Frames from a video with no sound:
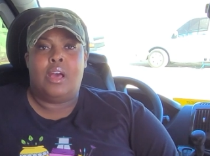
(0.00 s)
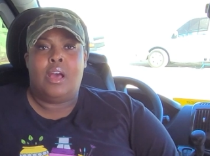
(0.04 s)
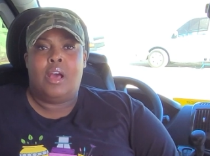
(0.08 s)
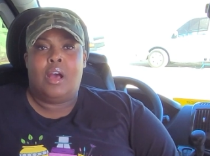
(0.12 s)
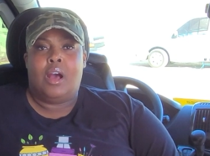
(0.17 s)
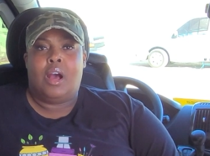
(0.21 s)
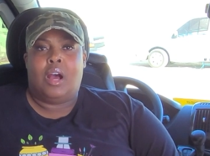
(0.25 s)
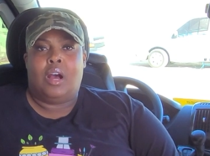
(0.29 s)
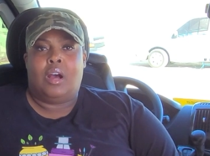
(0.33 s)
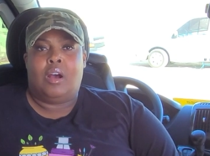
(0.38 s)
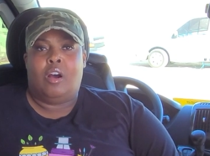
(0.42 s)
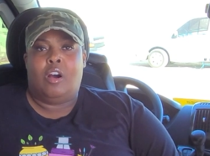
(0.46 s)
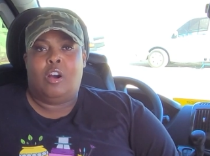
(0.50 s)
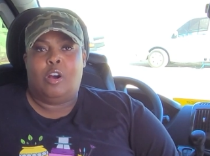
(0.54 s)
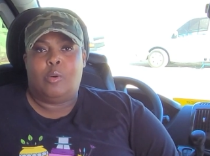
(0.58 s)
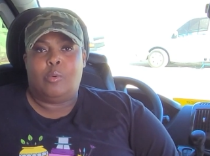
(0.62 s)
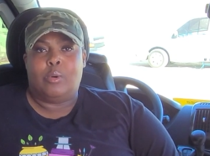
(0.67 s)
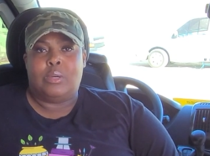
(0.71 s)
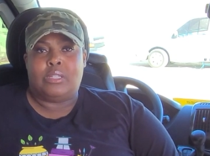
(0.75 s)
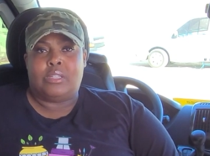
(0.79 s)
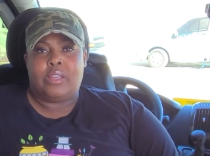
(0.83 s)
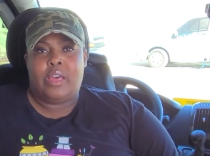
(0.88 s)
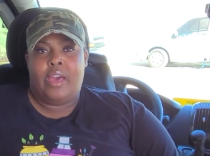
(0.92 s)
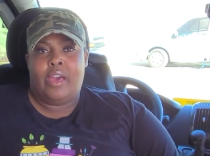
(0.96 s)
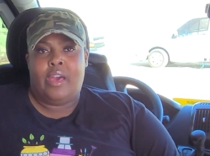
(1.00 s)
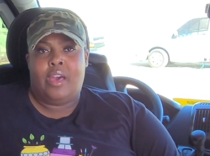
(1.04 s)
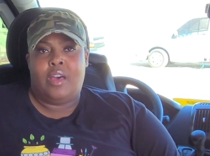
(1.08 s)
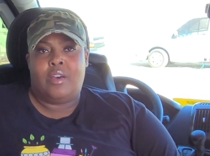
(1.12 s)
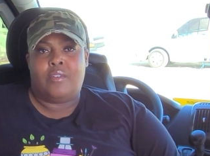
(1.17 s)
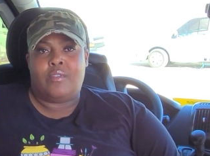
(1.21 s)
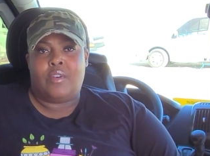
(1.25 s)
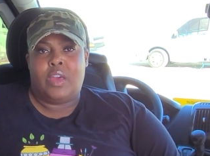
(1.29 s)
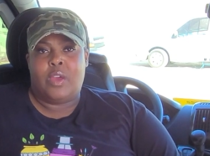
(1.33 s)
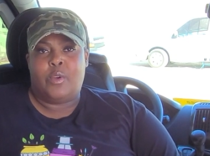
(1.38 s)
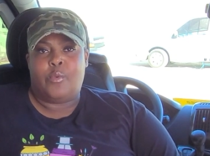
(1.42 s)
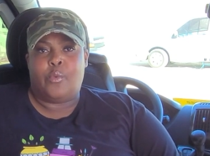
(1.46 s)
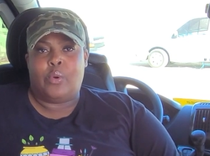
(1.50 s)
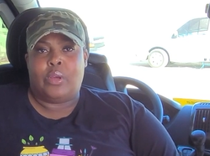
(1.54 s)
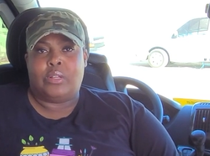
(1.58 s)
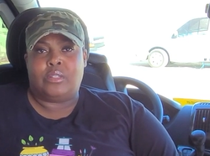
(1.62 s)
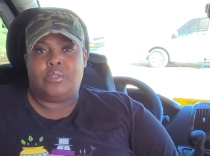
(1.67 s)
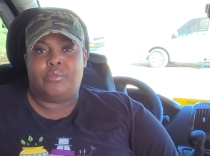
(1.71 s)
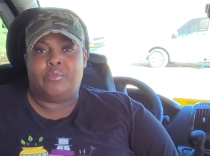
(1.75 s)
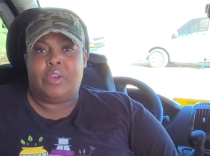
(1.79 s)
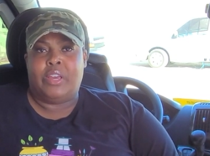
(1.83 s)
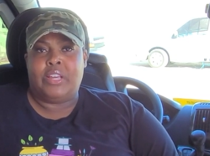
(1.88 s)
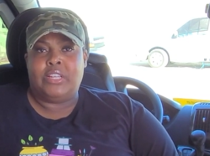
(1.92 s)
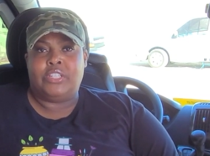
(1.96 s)
I always have a
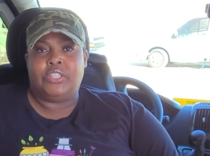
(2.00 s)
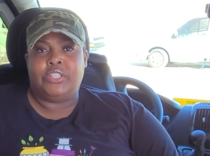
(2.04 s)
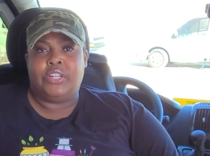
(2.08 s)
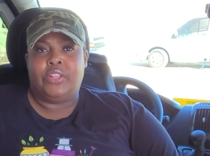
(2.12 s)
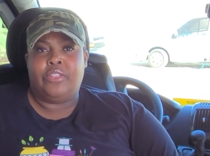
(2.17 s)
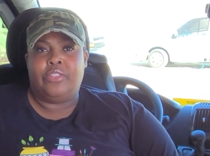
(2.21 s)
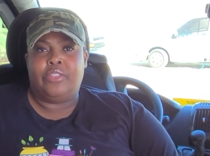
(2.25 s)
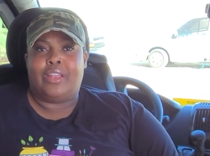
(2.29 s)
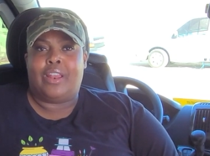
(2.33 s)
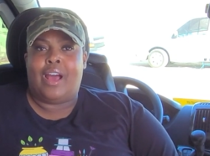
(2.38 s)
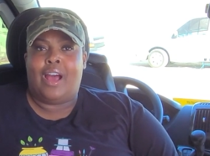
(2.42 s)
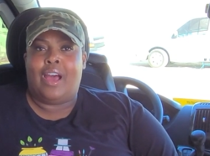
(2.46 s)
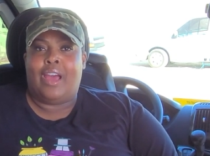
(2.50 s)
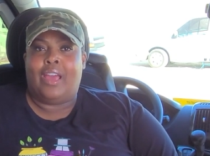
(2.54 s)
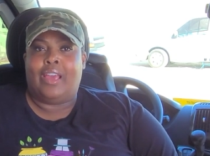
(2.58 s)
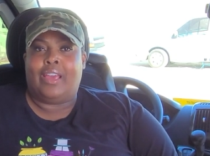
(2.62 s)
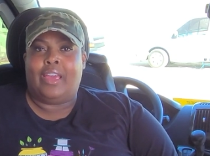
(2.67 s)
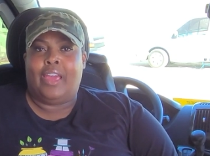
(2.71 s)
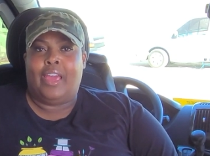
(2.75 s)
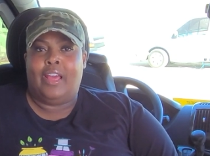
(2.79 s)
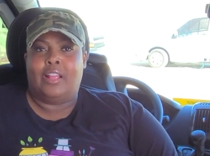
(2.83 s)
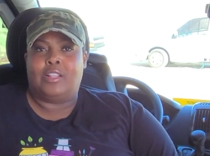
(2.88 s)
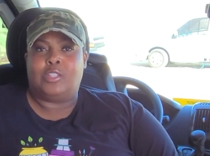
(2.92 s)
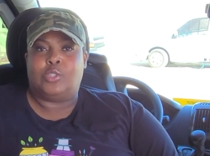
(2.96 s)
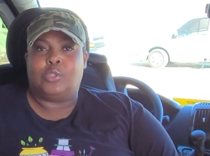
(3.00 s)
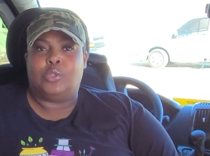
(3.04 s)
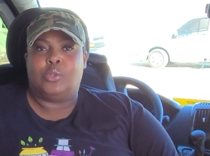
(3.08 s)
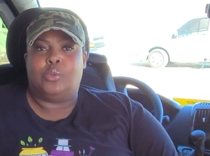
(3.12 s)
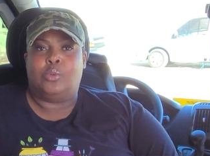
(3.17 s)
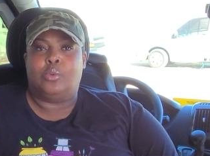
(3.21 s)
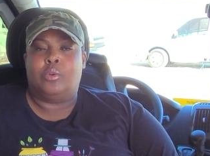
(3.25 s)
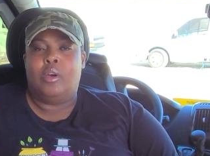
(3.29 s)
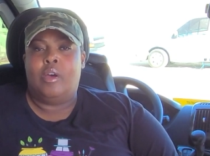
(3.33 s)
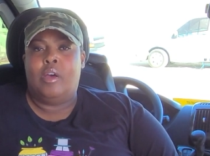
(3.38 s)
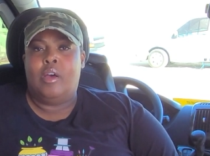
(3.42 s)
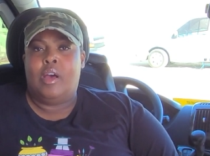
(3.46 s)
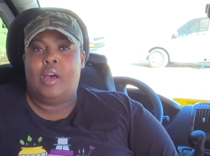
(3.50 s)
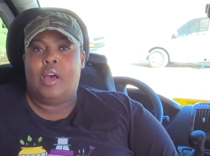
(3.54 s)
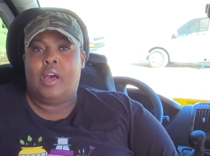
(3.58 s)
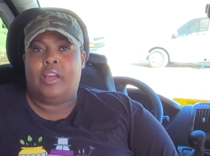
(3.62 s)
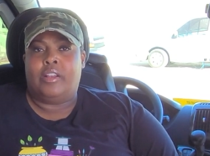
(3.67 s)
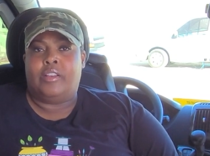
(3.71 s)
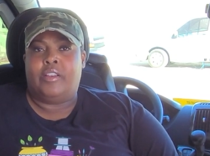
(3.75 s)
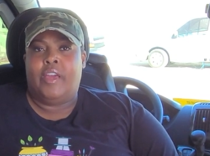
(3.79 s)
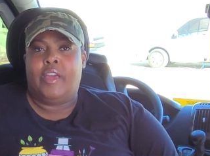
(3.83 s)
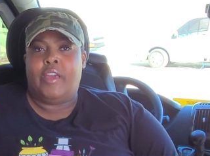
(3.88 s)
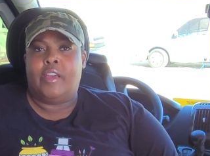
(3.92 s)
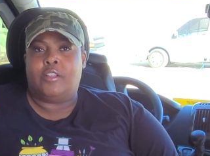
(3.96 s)
reservation that I cancel a
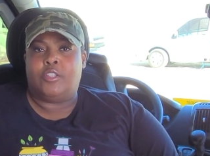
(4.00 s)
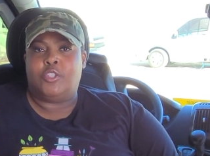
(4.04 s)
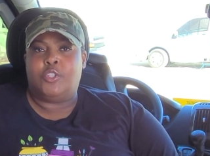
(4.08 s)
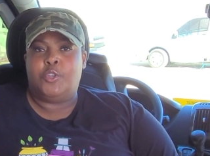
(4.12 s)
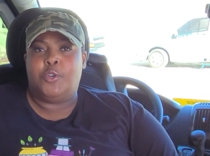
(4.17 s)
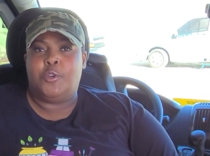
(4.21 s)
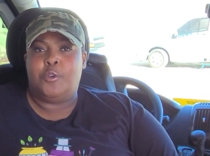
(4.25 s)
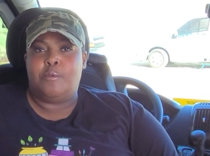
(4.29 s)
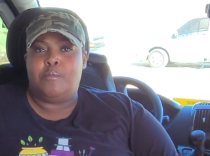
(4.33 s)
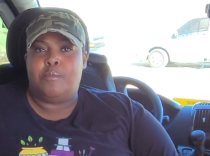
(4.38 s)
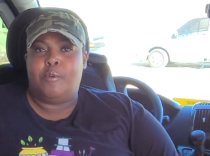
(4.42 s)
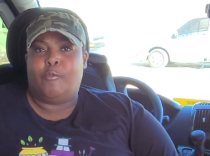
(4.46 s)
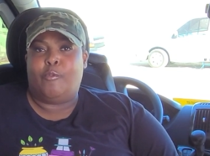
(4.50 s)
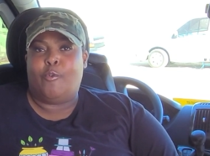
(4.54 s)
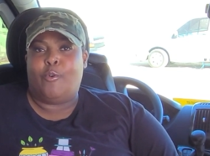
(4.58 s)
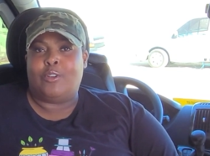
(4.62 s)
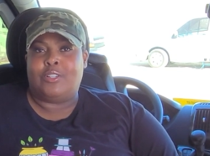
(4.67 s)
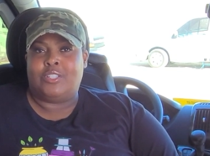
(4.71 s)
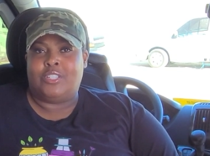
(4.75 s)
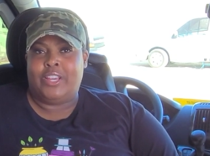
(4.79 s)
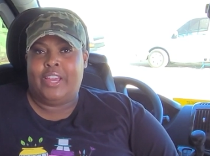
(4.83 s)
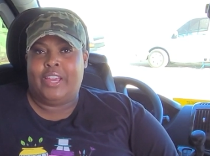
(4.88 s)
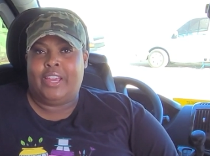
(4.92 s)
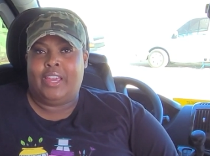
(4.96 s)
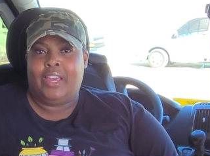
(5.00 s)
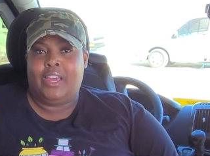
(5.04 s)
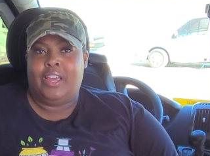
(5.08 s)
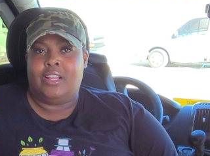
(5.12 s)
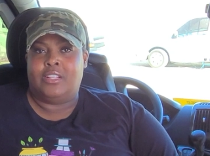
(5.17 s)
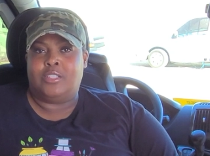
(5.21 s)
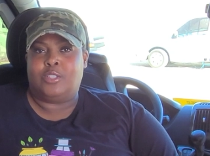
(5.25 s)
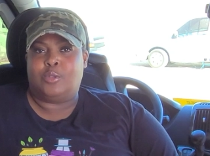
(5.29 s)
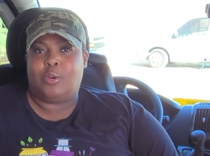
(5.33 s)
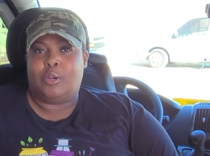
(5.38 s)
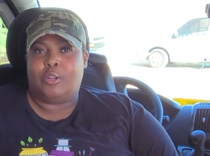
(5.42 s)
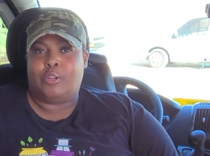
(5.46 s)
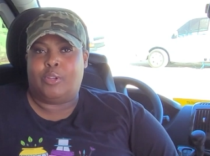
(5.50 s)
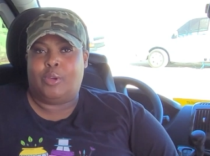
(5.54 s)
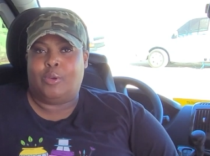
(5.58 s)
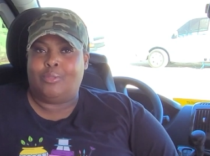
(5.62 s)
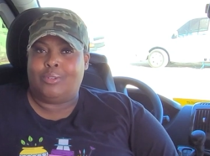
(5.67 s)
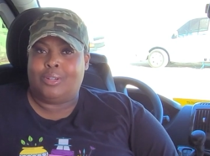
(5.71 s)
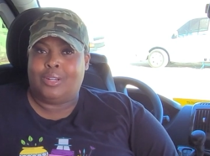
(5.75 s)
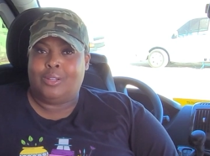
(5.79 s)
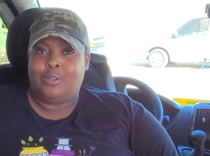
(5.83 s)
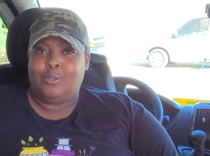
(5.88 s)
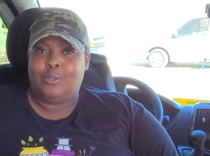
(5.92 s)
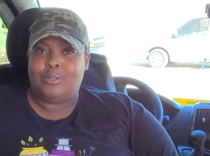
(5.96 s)
day or two before check-in so I
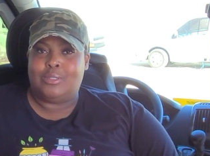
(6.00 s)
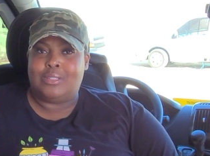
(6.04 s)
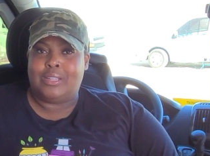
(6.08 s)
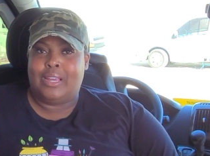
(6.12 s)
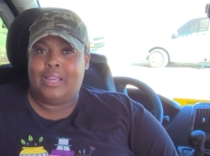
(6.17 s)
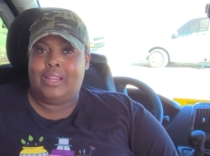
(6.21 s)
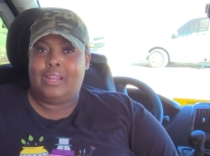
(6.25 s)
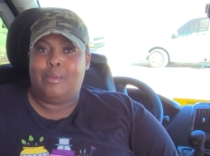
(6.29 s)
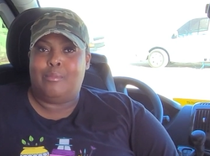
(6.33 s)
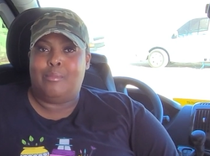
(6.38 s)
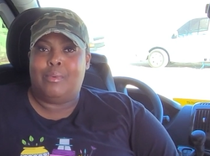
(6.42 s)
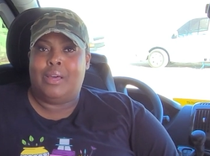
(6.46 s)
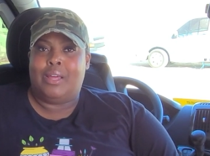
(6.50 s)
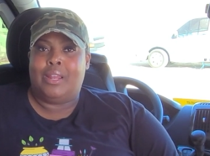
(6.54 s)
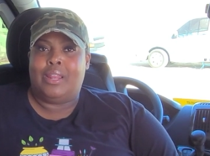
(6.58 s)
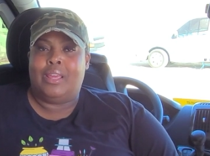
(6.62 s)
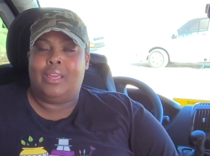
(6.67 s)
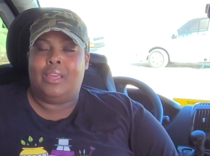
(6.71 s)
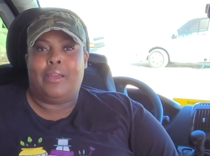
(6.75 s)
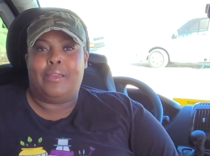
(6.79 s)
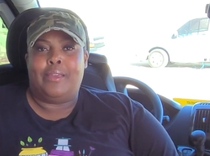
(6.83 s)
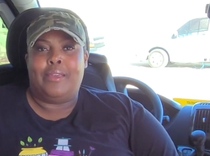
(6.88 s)
don't lose any money.